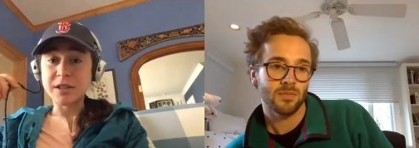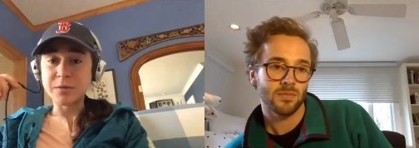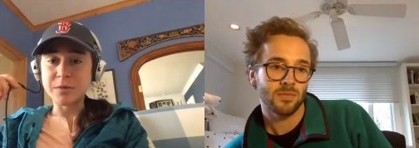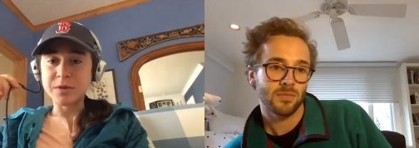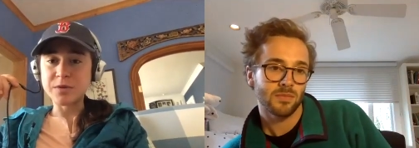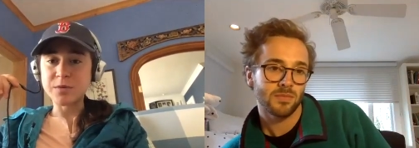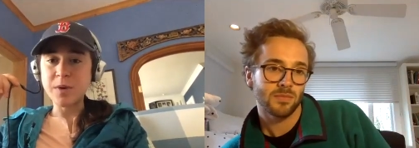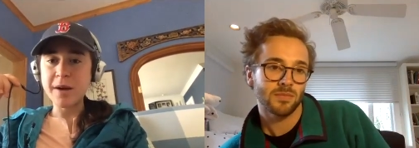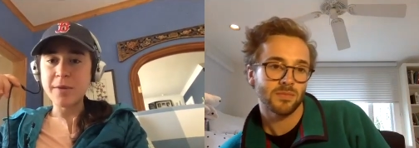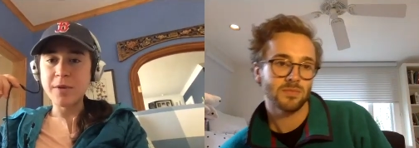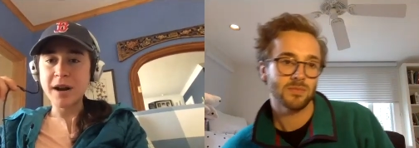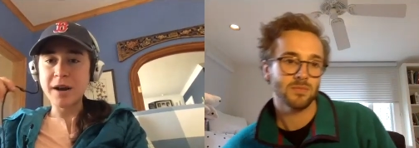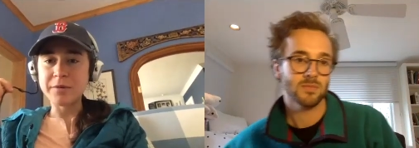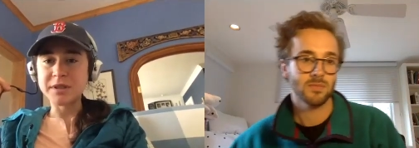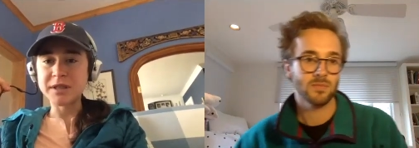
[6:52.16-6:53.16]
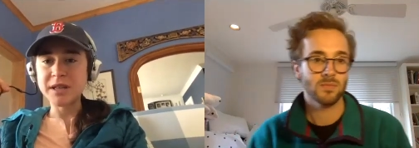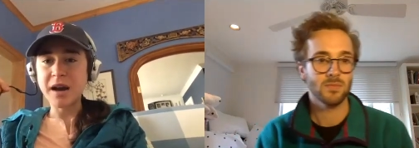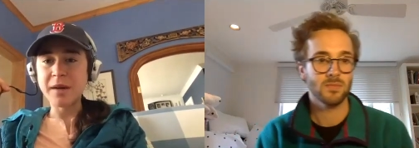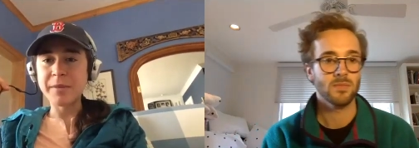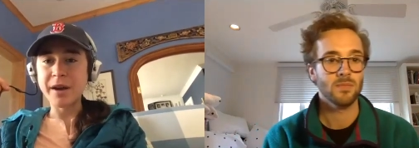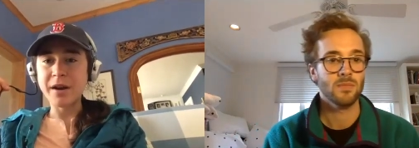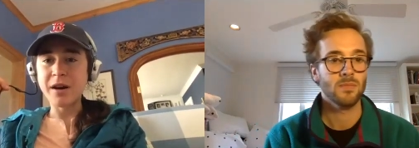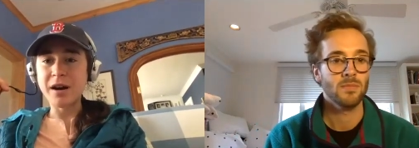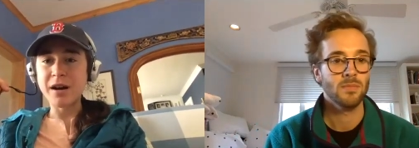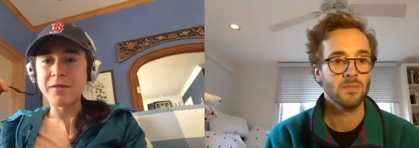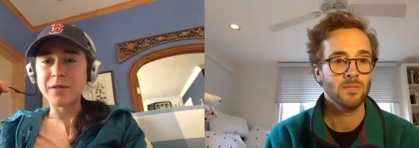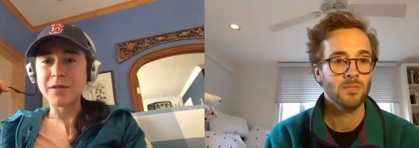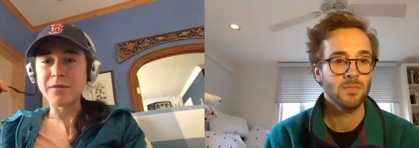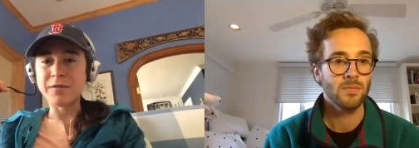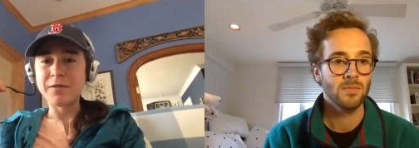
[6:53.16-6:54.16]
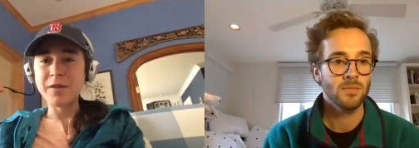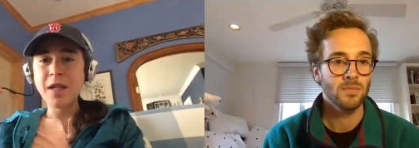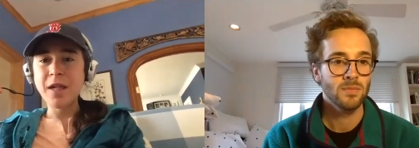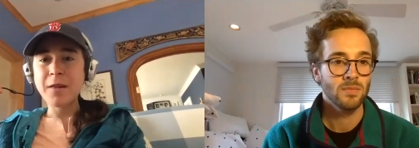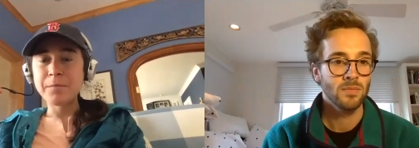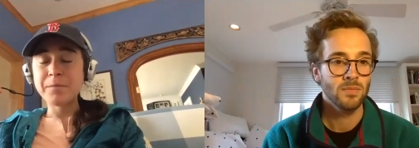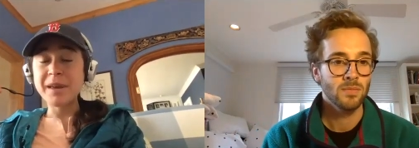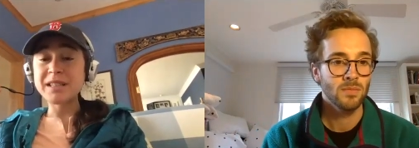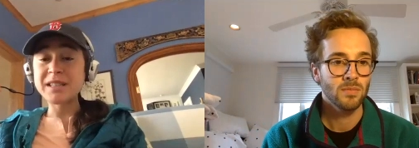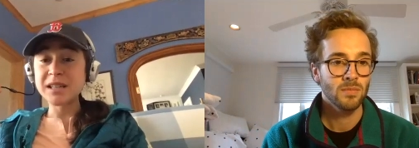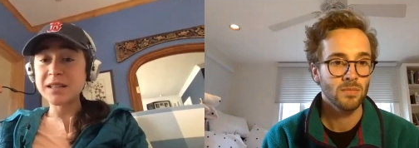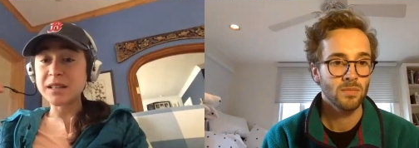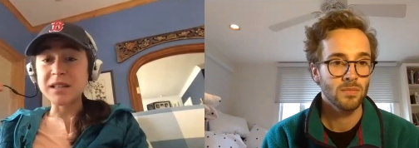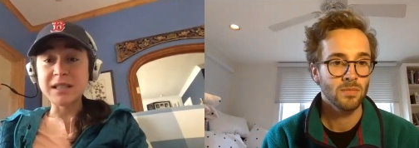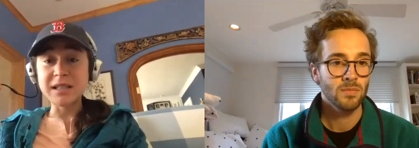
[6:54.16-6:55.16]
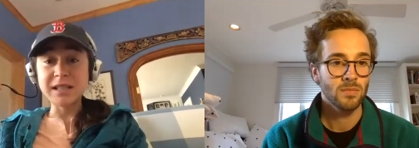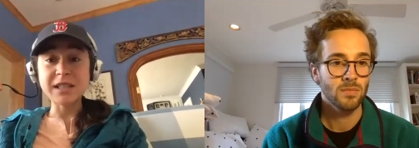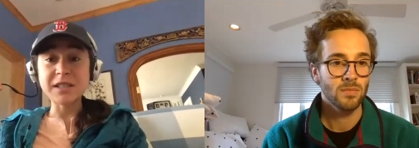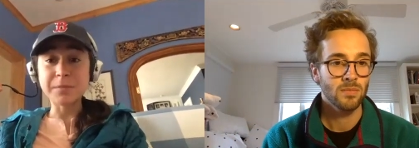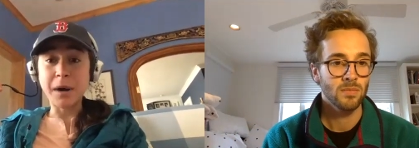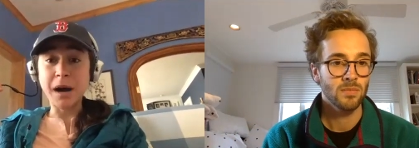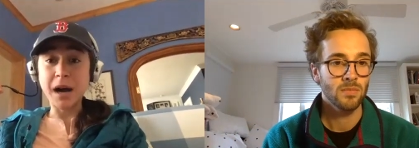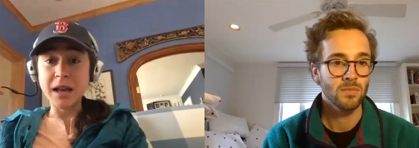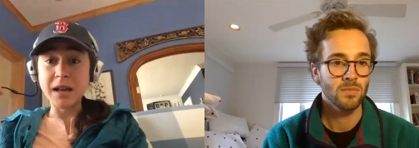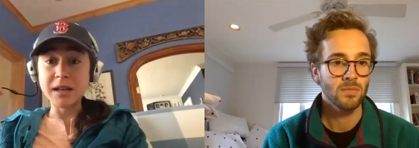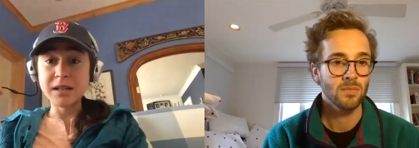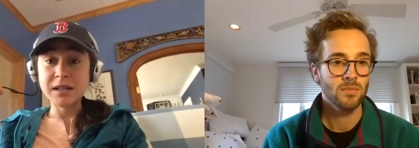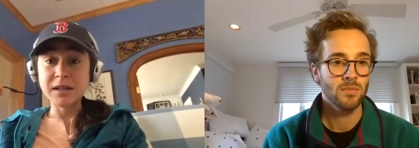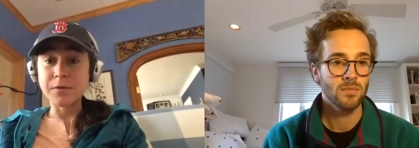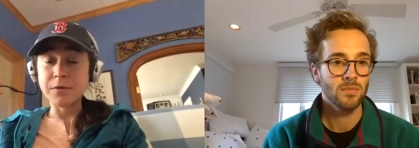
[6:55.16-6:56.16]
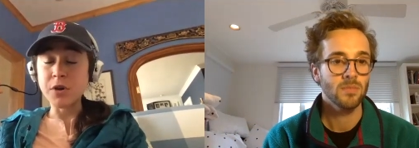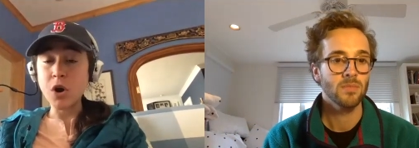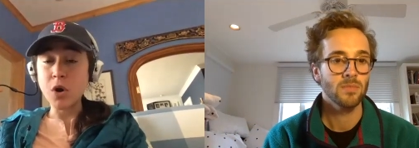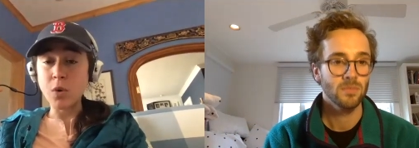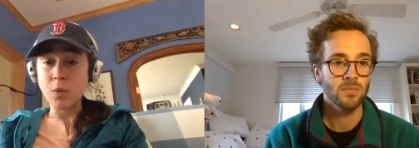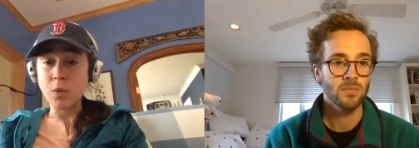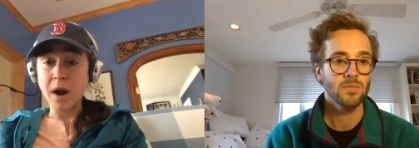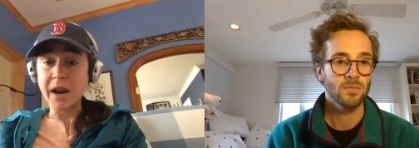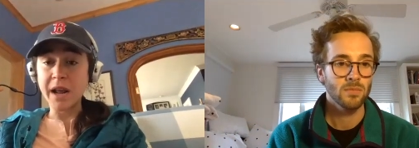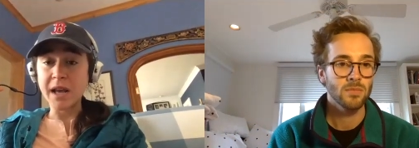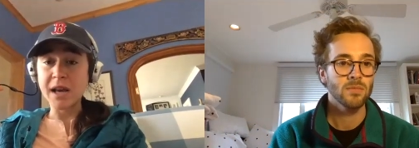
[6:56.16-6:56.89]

Speaker 1: it was right when I was coming off of basically six months of no running.